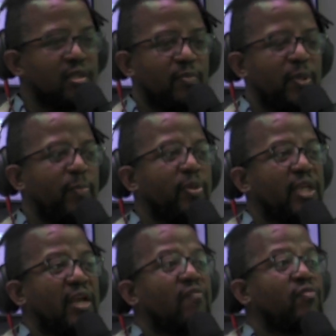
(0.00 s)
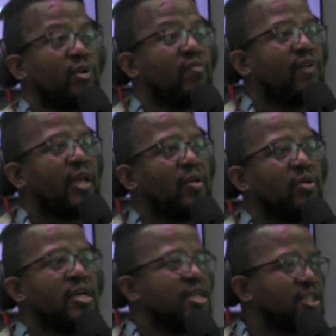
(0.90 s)
Sometimes a community leader
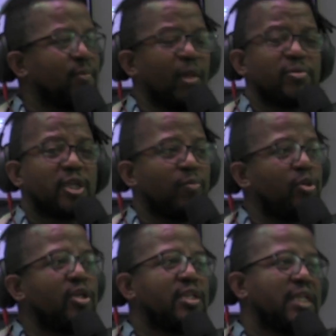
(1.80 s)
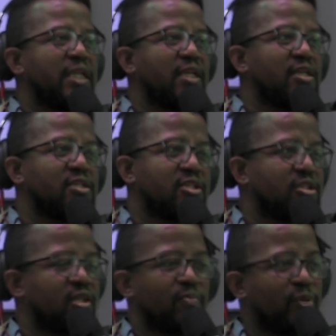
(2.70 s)
is just a community leader for the
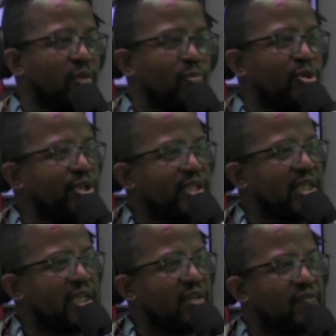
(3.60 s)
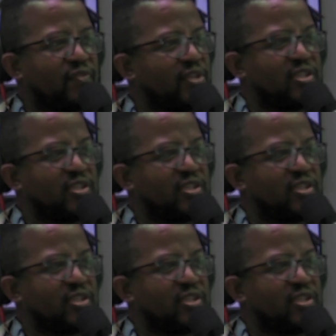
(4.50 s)
sake of being a community leader,